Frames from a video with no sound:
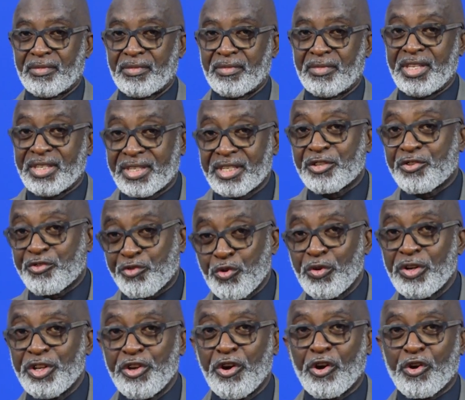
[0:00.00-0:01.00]
This is
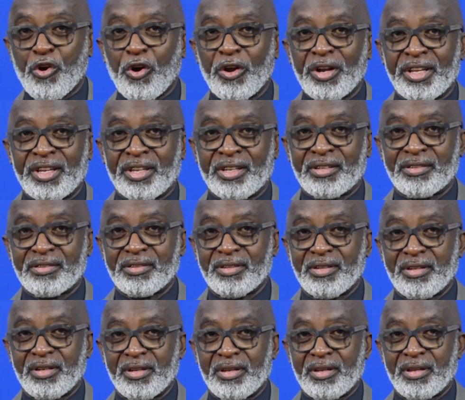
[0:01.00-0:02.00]
truly your calling.
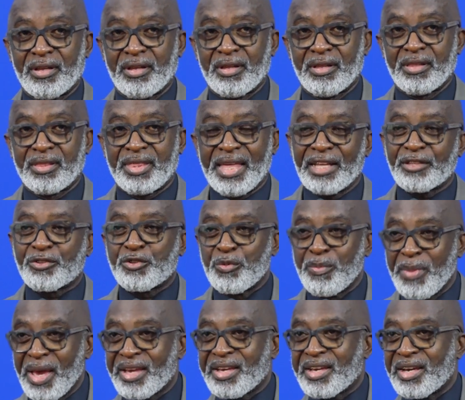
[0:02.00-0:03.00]
That to
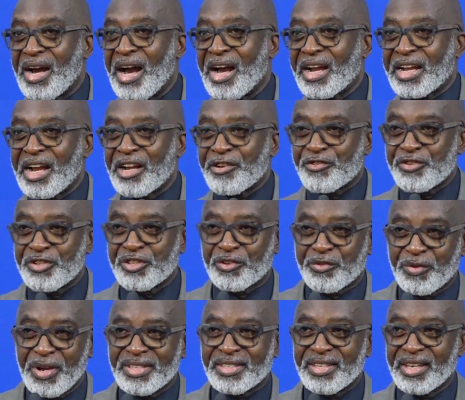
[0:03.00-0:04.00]
make our countries
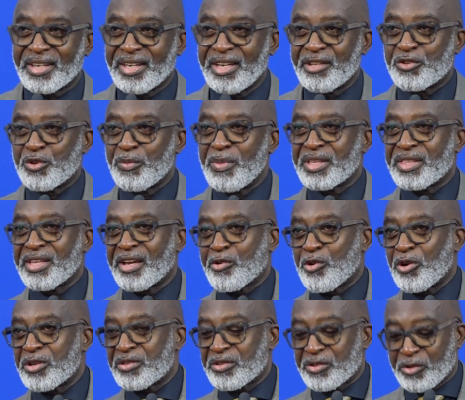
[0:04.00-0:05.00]
great again, to make the
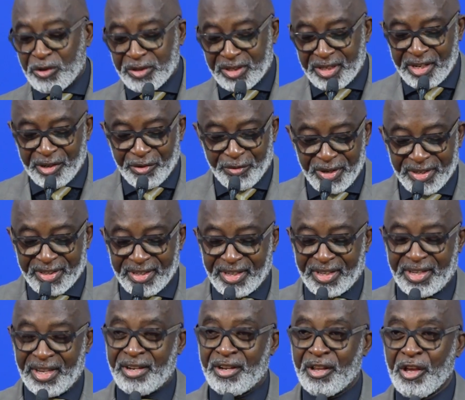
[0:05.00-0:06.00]
continent great
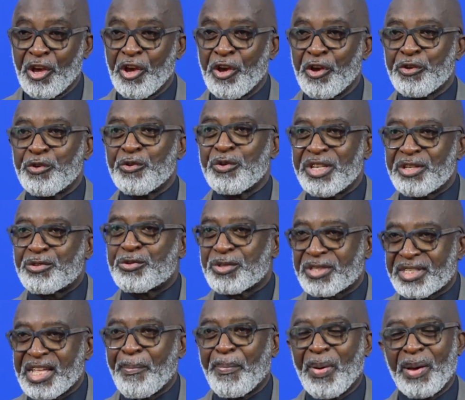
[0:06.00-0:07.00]
again, you need to
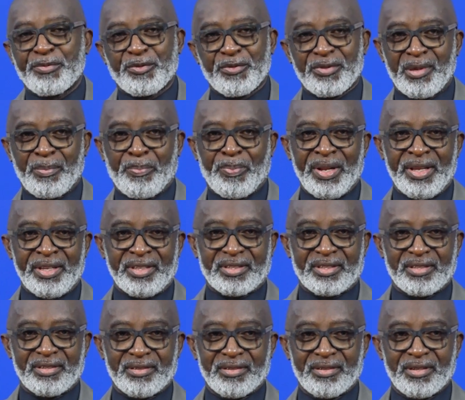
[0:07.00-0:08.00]
step up to the
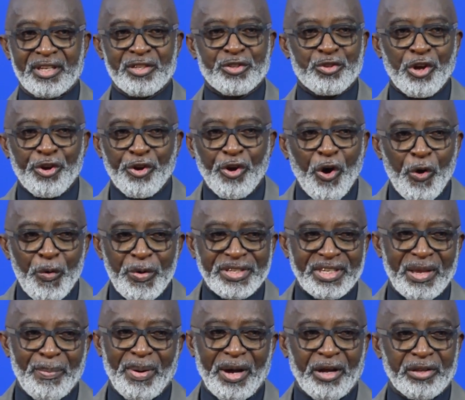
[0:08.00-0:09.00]
plate. It's not always
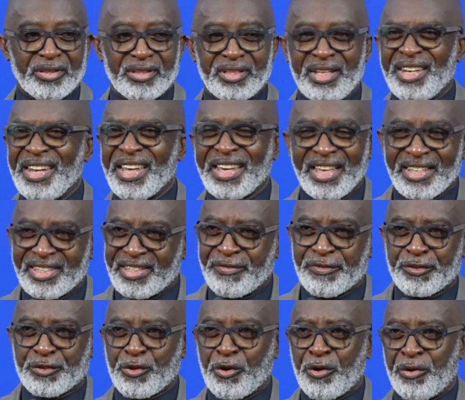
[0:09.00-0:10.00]
about the negative
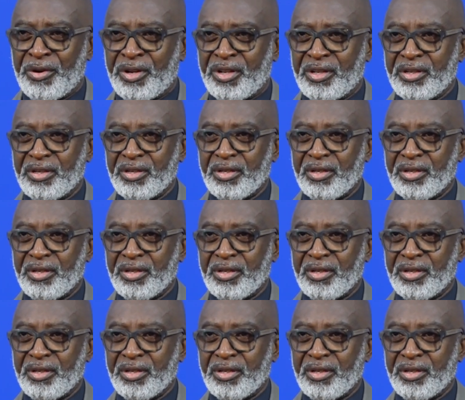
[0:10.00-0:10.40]
story.